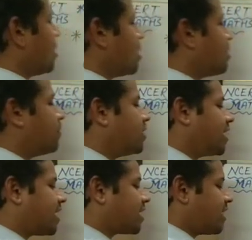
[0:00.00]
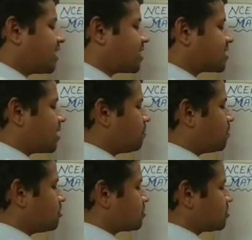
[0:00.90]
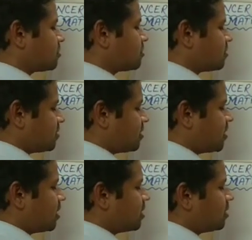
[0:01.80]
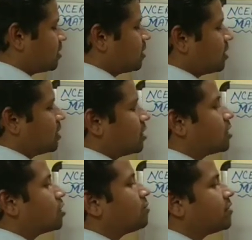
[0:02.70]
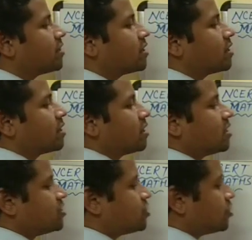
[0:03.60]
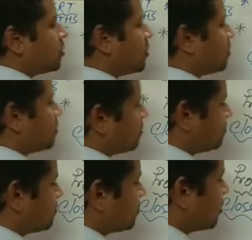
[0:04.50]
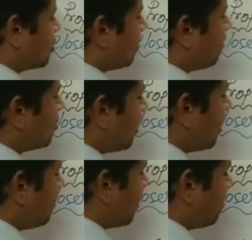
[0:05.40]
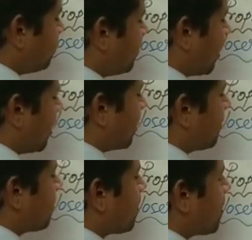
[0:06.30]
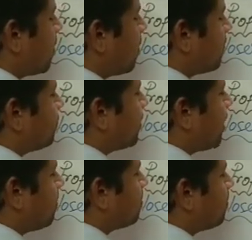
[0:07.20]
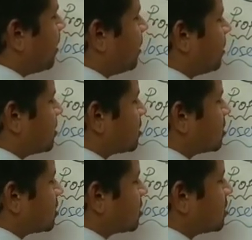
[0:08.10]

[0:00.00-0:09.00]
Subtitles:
If we take examples, then it will be easy to you. Suppose I am taking 5 minus